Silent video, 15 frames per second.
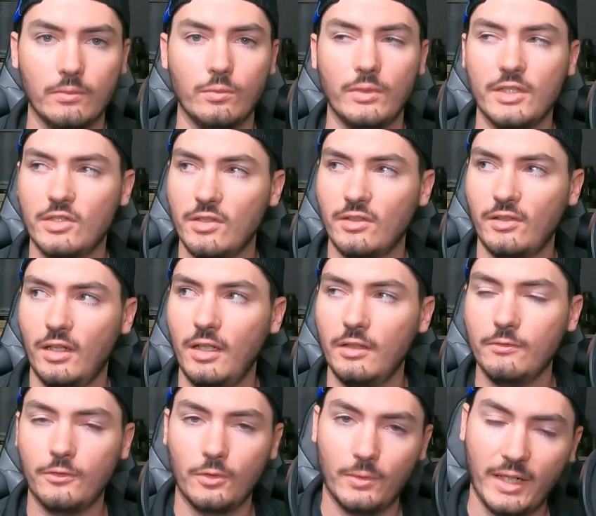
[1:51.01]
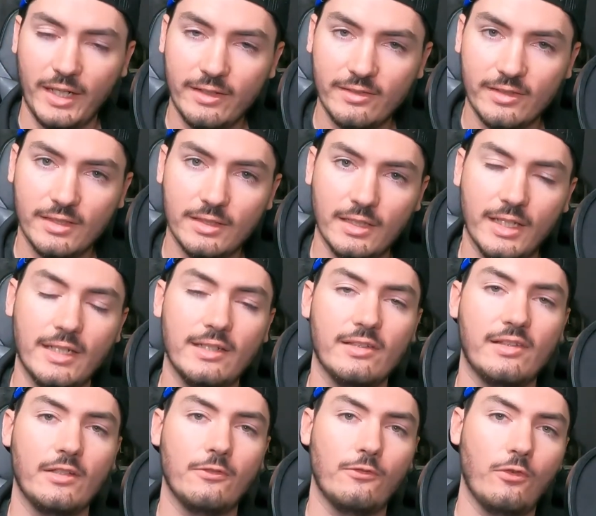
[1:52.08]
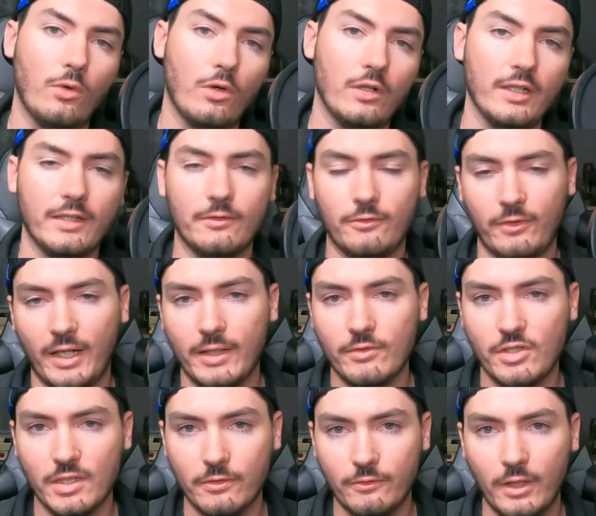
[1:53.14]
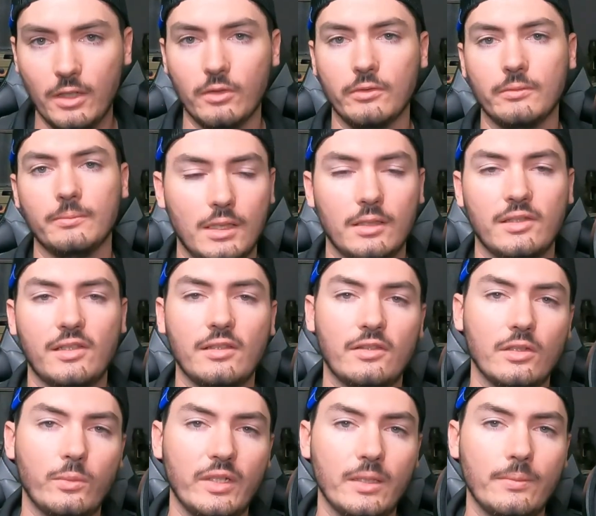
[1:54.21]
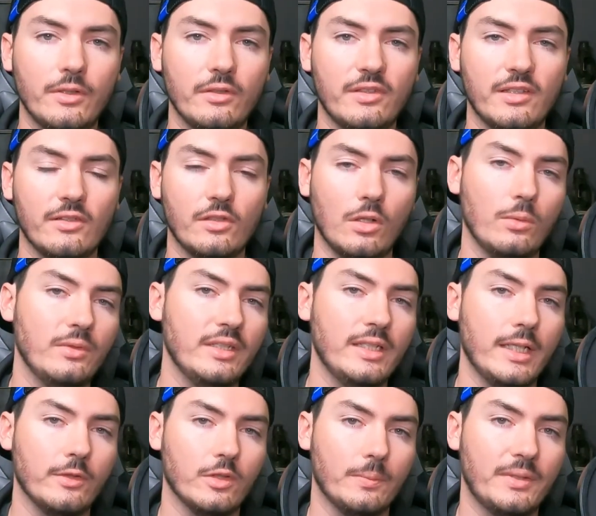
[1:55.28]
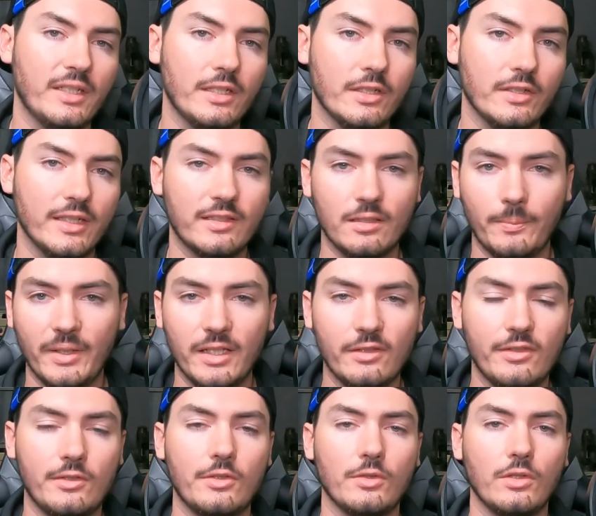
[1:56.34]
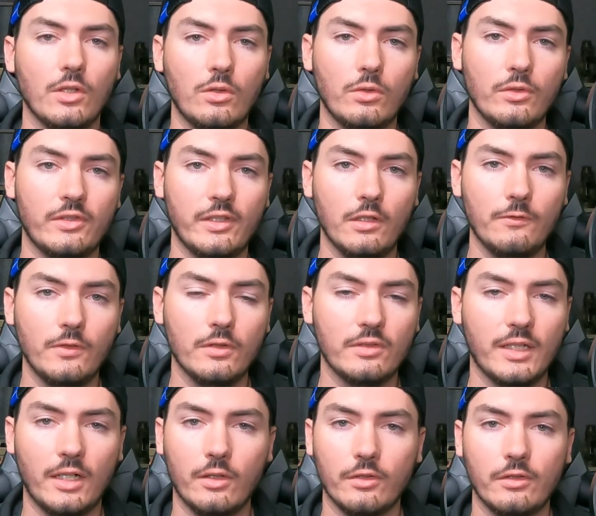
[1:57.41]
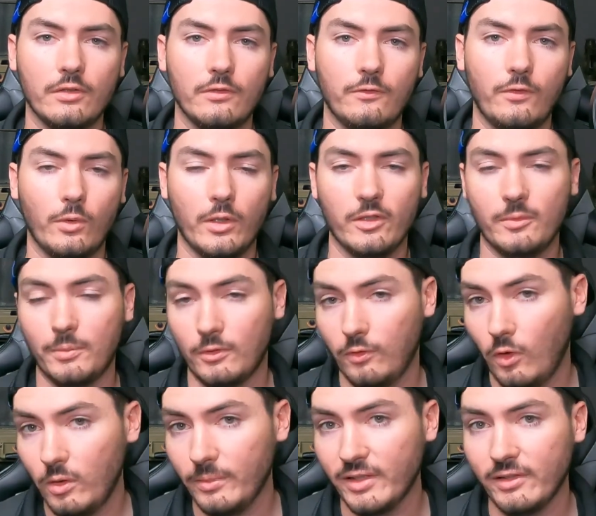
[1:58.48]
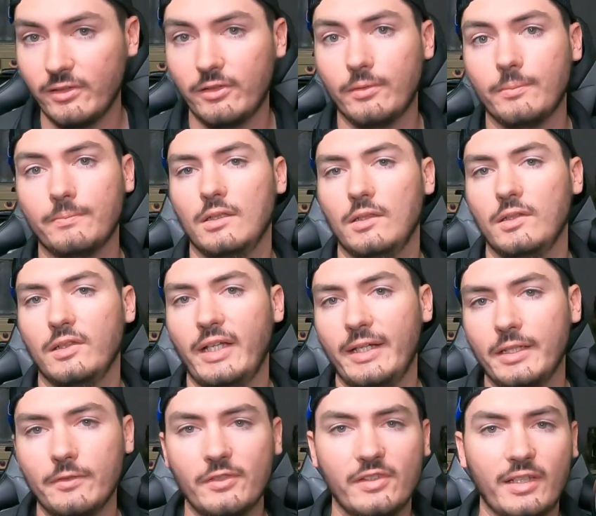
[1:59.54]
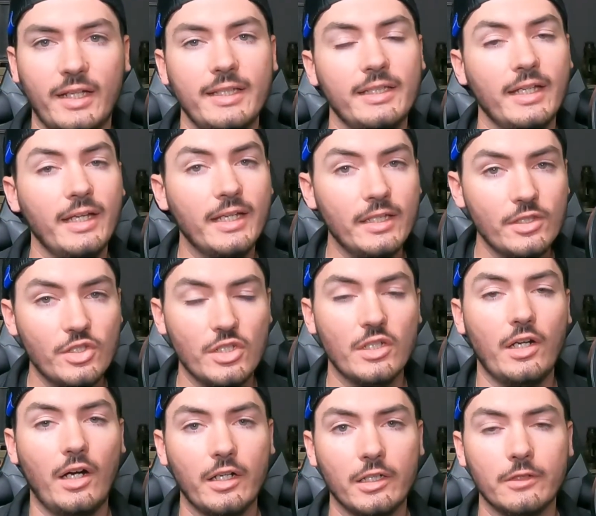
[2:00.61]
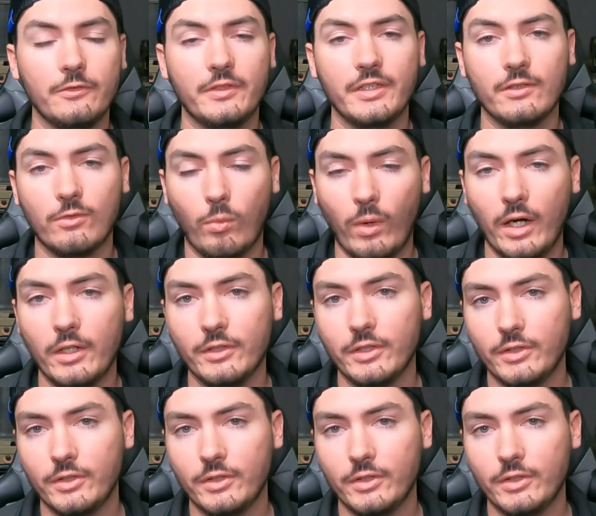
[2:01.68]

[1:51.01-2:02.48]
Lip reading: which is on Verizon and is a 4 and 5G phone. Since the WeBoost is only a repeater, it depends on your local cell phone towers for its performance. Line of sight and geography of where you're